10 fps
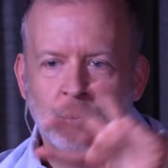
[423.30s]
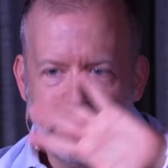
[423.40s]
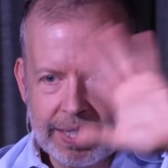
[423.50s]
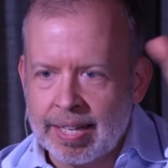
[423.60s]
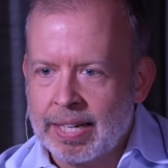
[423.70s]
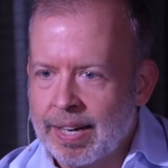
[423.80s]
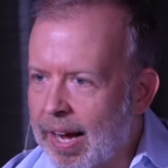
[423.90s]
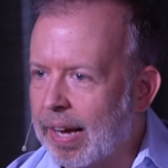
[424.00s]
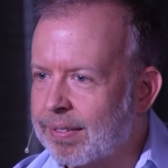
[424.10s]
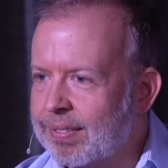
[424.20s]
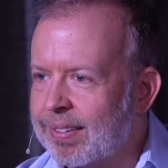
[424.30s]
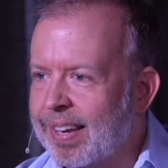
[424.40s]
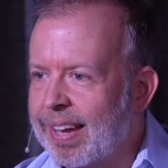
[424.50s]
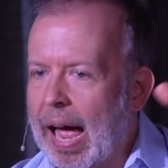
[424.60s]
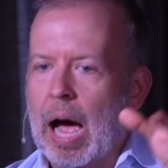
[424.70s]
really nuts
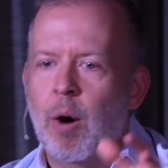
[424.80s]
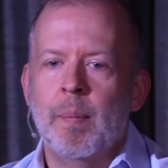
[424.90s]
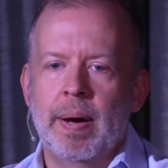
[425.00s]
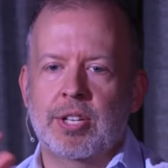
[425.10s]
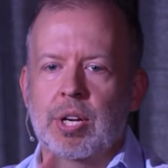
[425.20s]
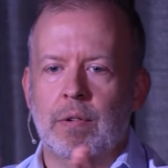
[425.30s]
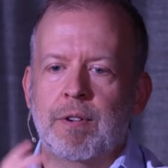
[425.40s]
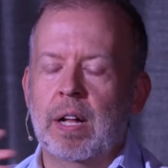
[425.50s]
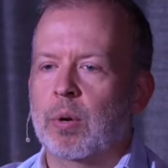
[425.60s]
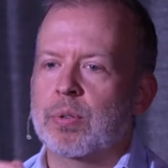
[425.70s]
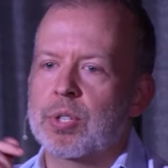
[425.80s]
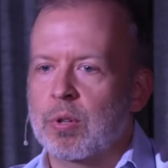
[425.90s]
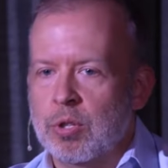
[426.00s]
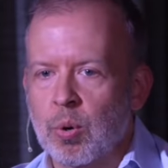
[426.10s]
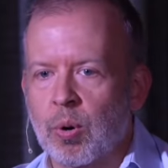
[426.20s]
how much it follows
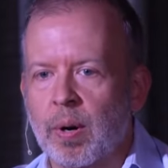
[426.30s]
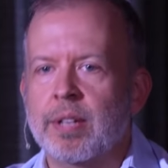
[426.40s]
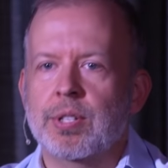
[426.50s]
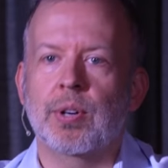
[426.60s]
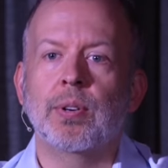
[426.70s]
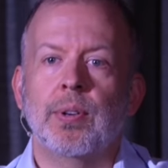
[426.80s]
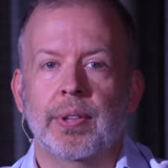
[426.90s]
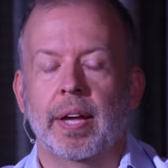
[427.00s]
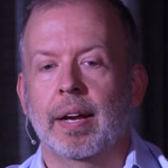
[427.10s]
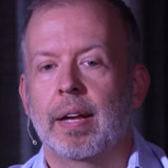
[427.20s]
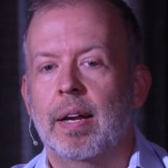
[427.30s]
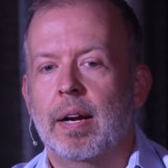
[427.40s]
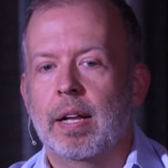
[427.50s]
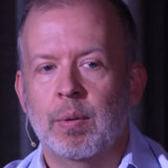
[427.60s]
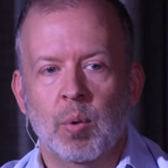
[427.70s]
your internal thing.
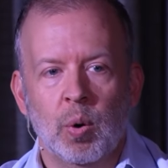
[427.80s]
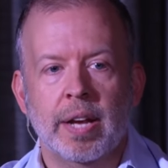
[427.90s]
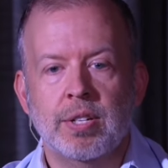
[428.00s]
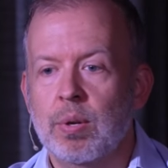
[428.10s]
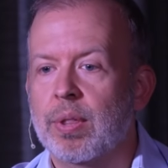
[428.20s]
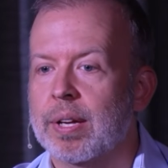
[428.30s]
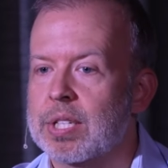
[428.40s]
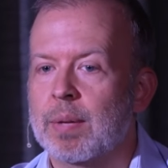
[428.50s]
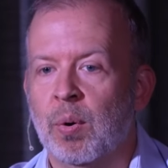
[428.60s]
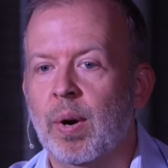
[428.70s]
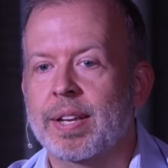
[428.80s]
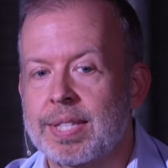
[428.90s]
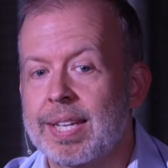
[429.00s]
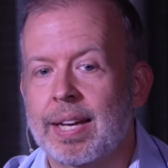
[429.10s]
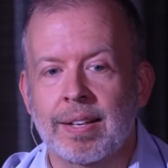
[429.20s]
And the more I do this, the more I
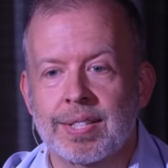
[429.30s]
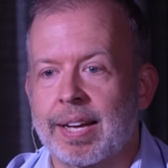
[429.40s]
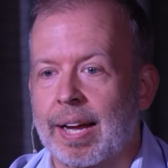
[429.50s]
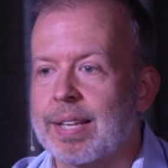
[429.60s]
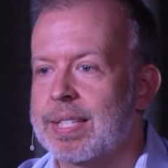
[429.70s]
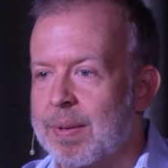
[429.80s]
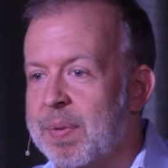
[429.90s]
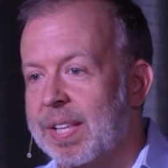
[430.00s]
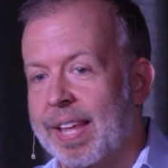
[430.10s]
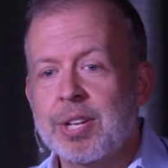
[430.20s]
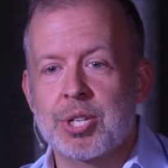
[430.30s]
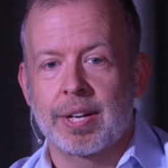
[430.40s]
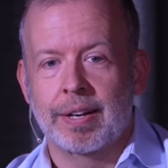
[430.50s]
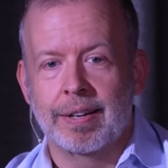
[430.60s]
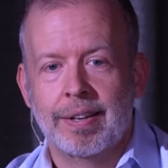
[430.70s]
see it as like a
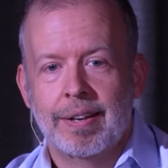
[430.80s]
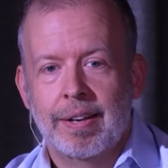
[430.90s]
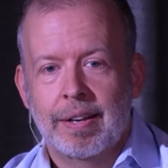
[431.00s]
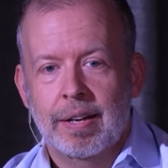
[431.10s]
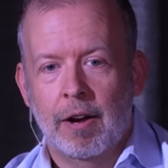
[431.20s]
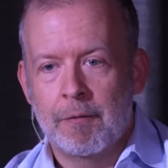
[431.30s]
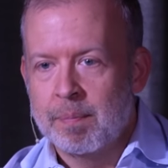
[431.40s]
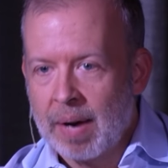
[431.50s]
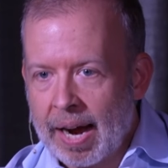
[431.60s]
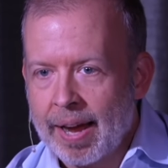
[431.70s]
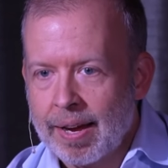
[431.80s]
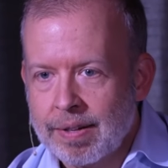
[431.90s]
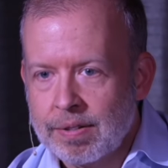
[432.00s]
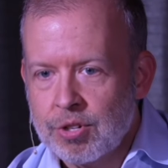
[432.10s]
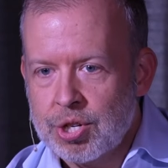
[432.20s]
simulation of my
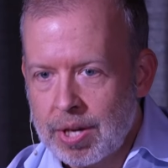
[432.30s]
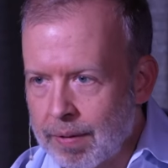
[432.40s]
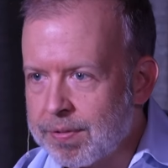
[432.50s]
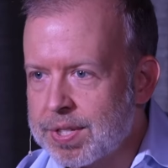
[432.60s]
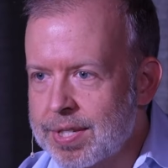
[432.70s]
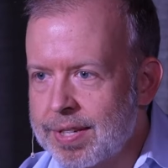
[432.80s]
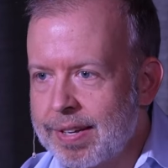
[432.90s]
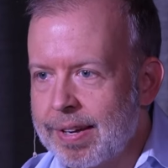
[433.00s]
shifts.